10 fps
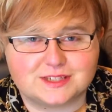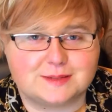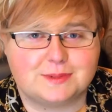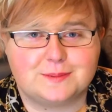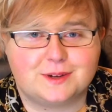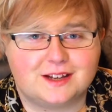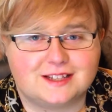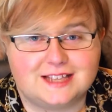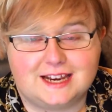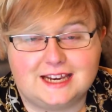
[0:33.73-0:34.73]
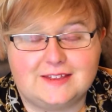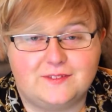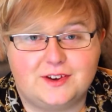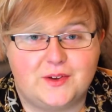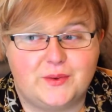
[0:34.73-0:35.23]
simply because I didn't
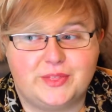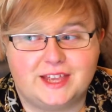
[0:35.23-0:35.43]
even know